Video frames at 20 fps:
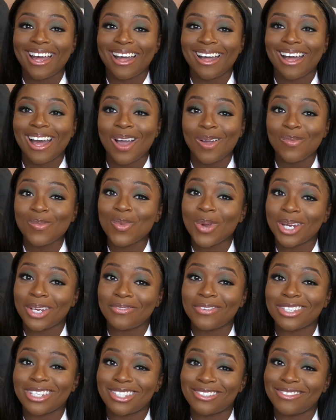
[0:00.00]
I'm ready
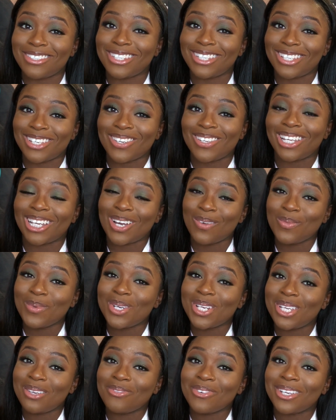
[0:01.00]
for this video. Like, I'm
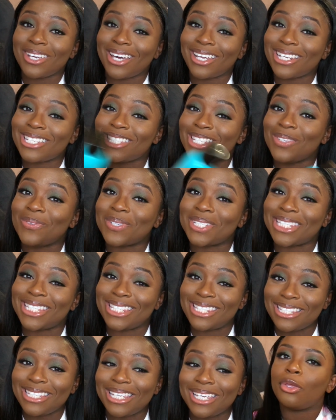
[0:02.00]
ready for y'all to see what's
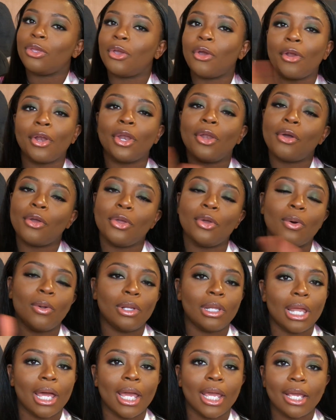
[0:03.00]
tea. You already know you're gonna
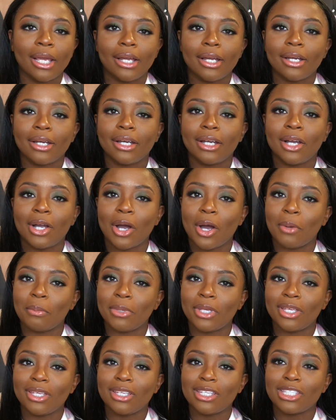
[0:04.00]
like,
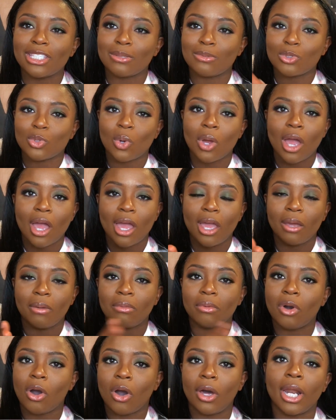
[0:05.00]
comment, subscribe,
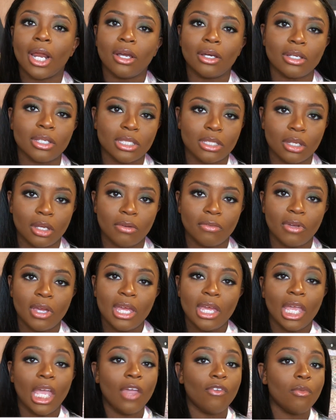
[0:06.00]
all that good stuff.
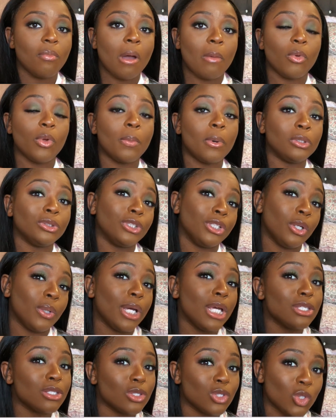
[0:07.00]
Even probably repost on your
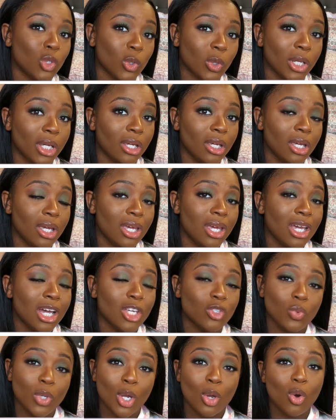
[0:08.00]
Insta story,
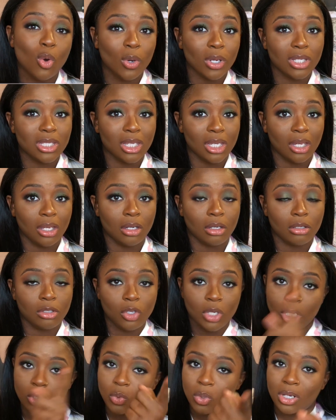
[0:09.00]
because we in quarantine. You're
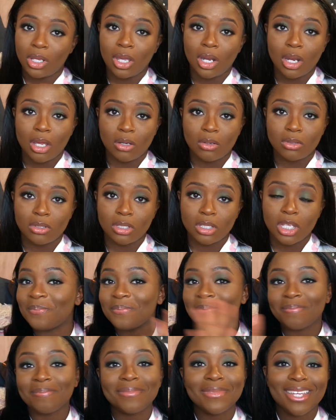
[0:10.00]
not doing nothing else.
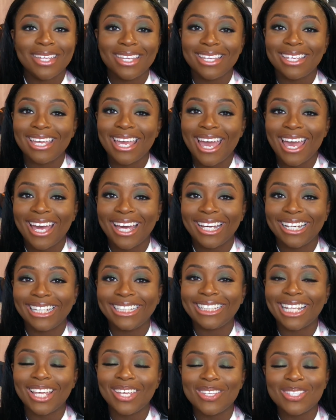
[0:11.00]
Yeah,
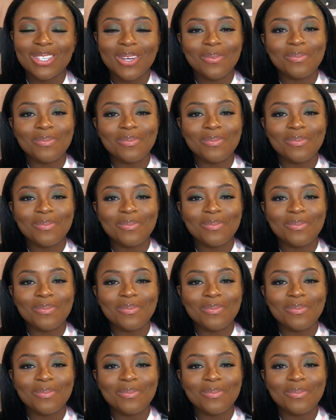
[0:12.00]
thank you so